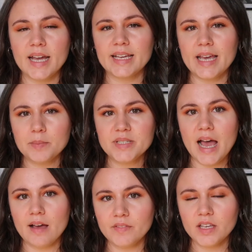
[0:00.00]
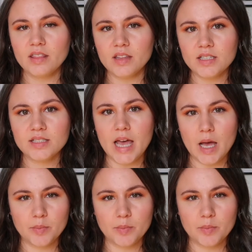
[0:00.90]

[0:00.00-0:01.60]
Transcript: I kept having these